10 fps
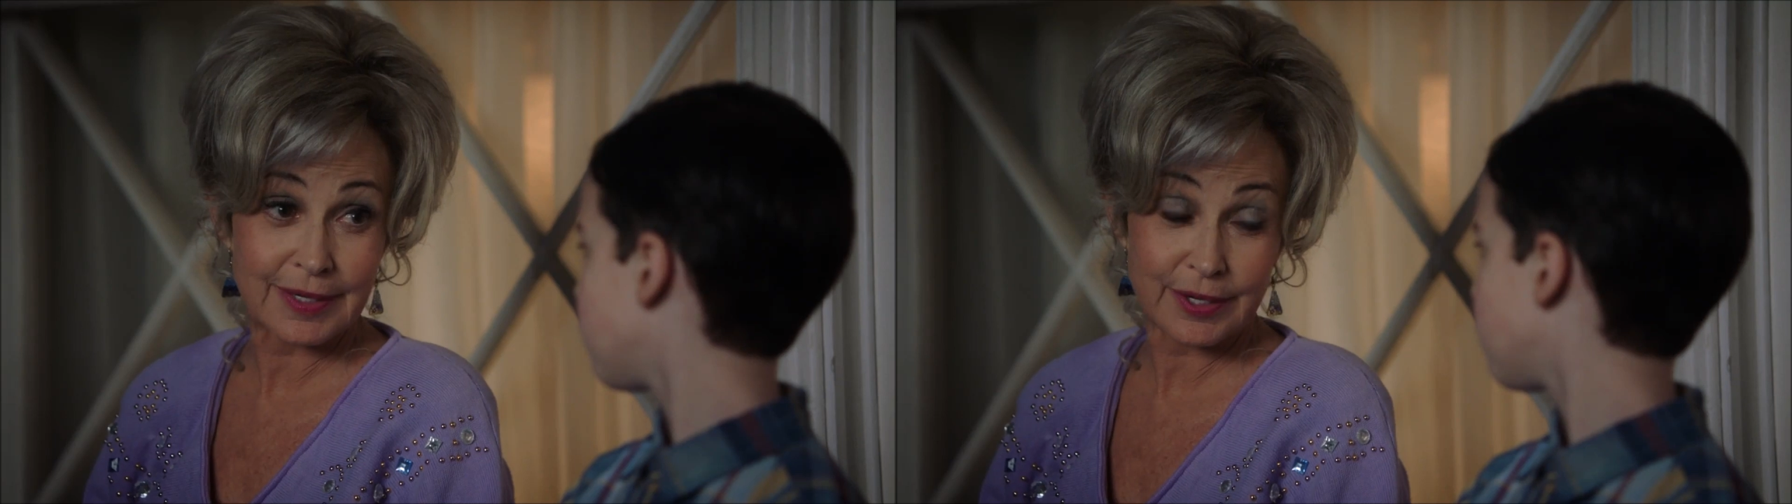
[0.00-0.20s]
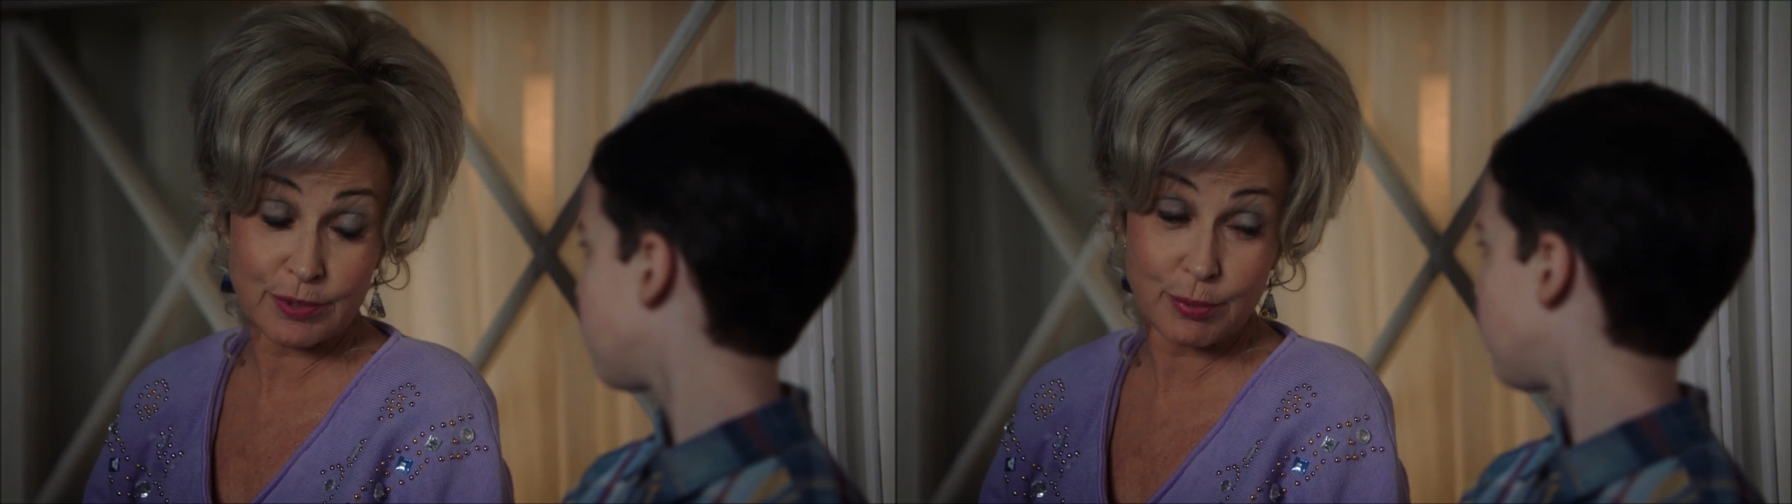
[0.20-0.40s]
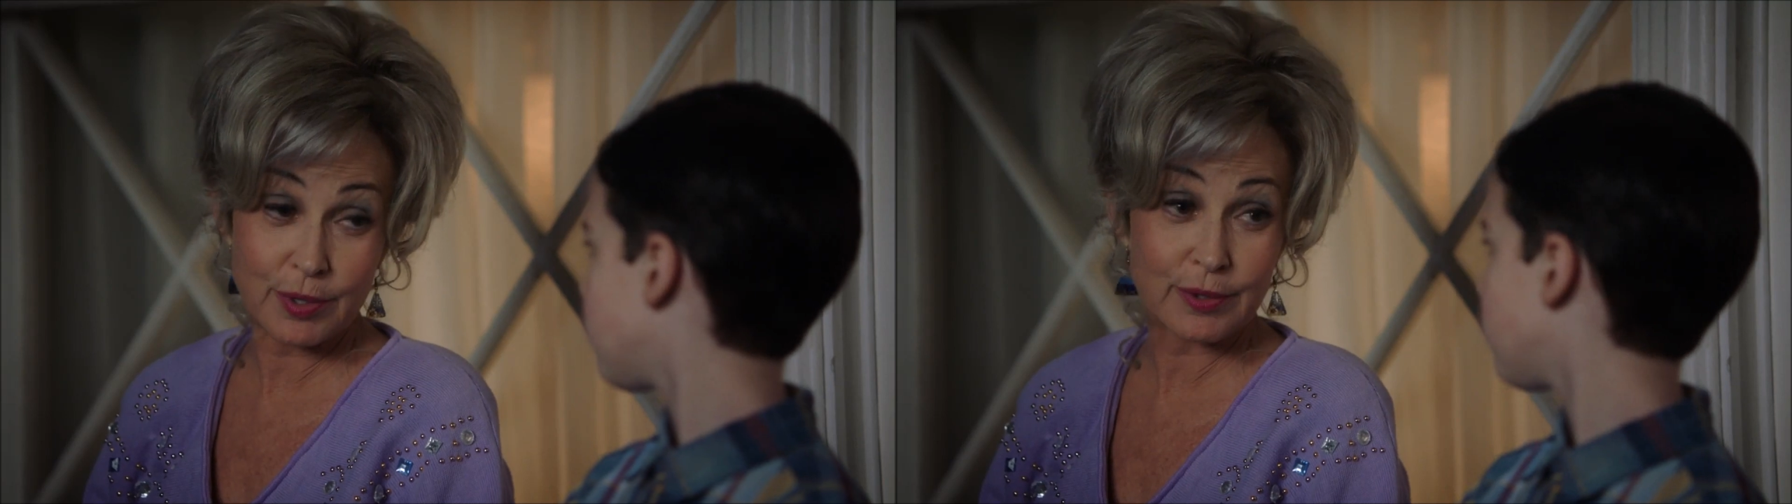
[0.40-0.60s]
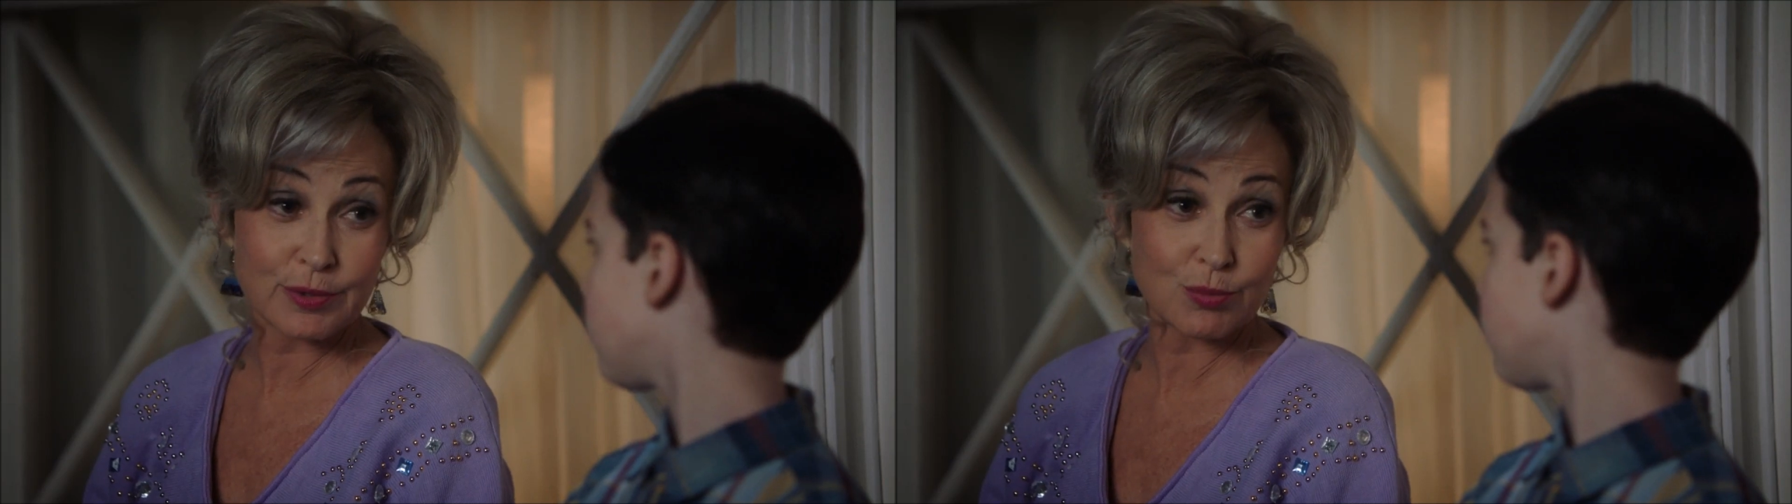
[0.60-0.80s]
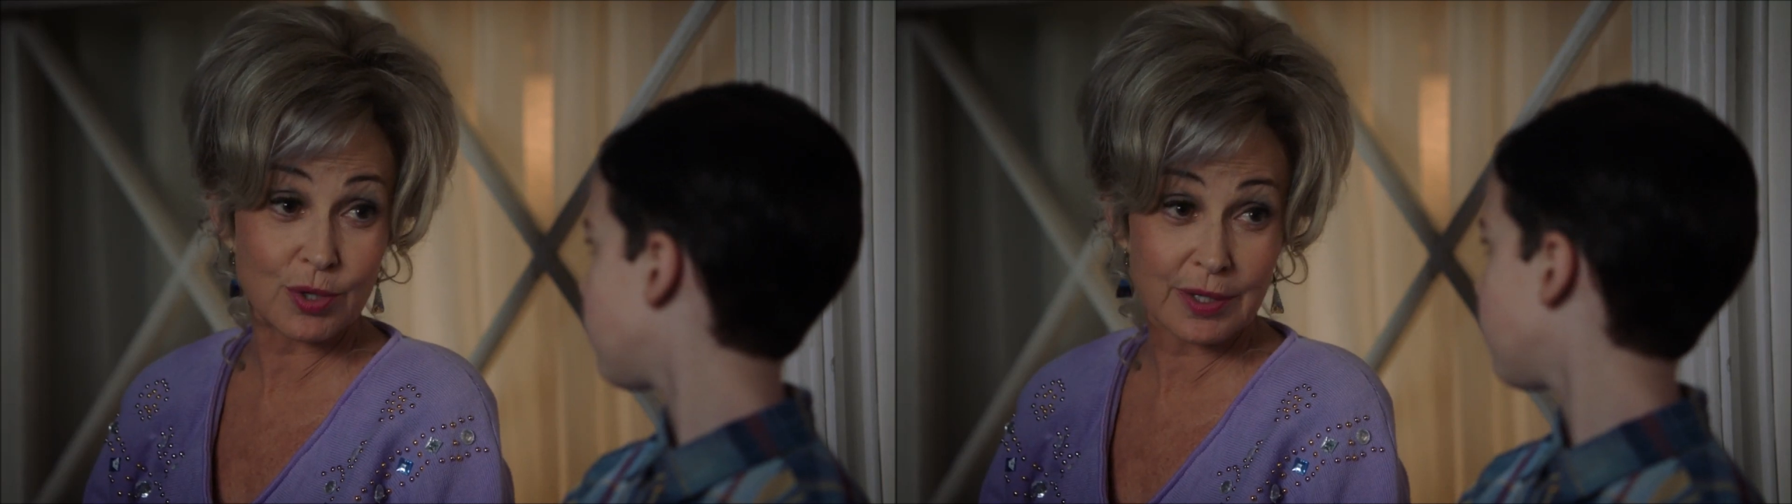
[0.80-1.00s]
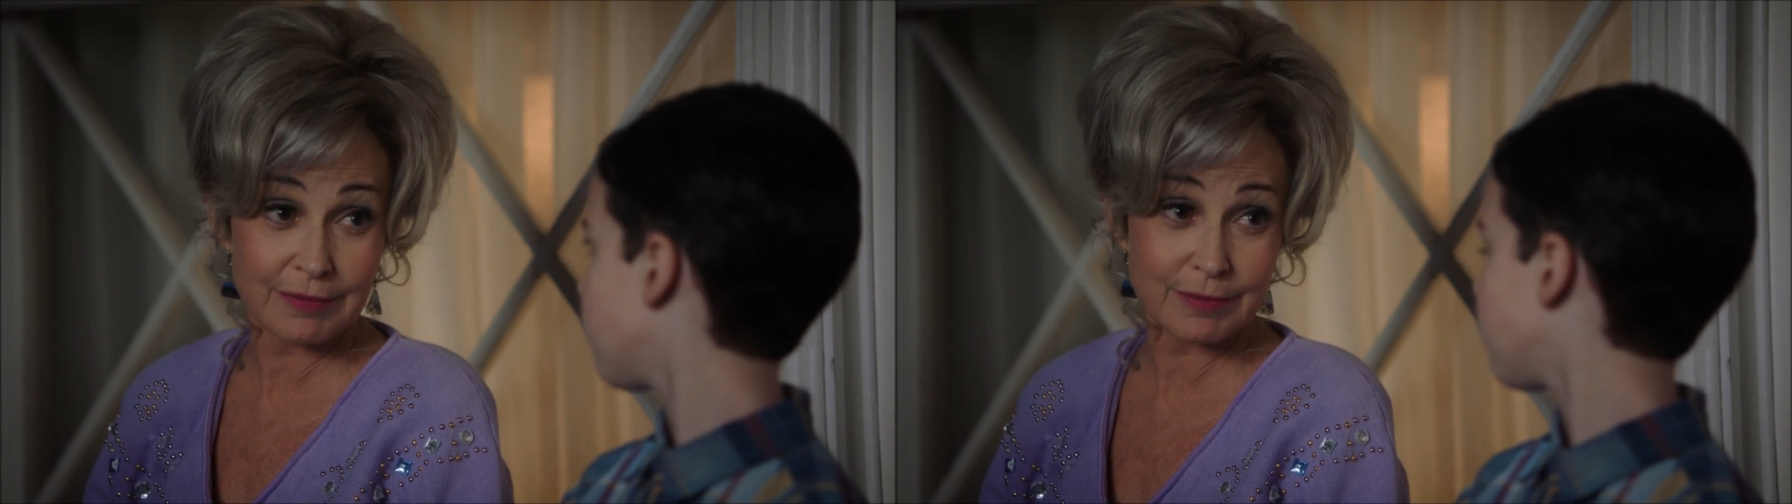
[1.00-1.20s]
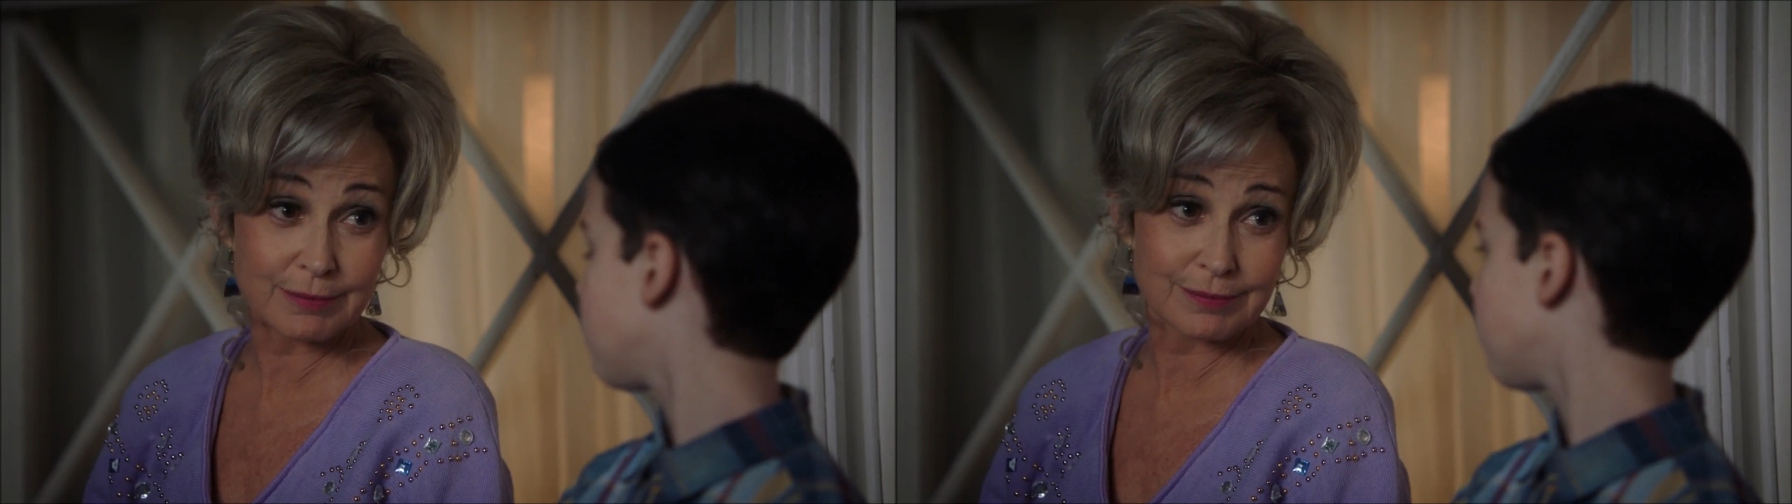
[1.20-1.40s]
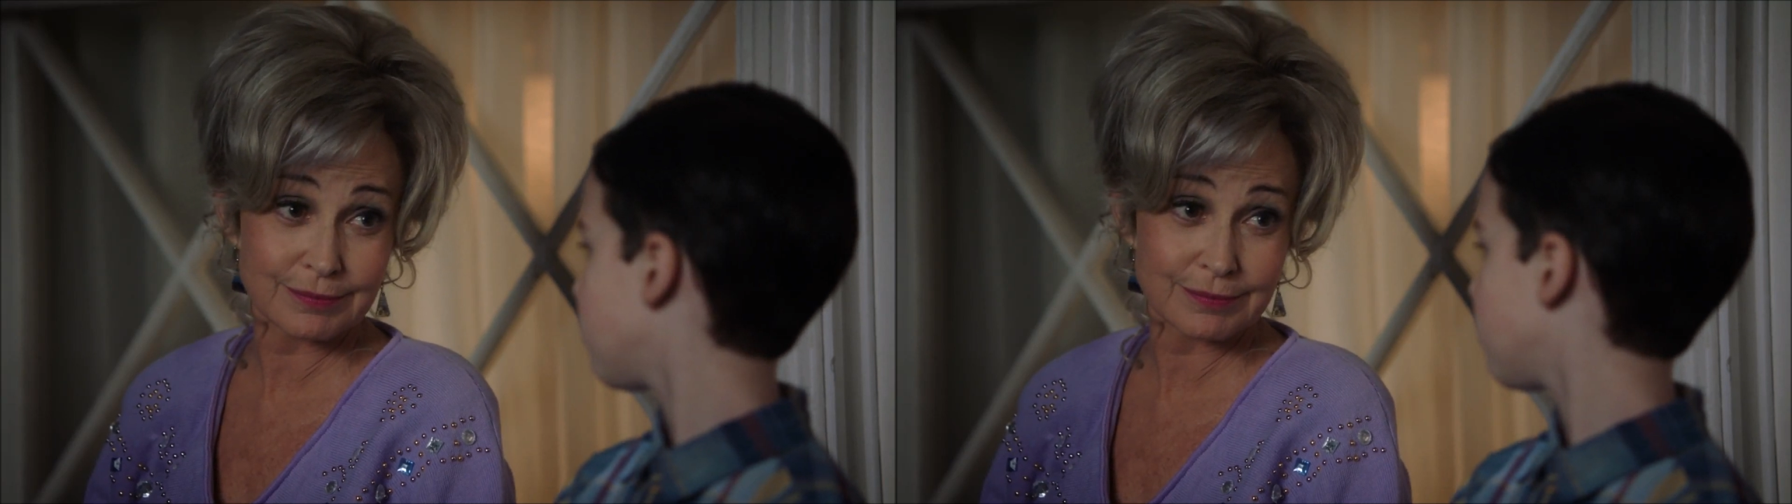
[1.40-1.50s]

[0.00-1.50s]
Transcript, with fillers: and your brother's one of them.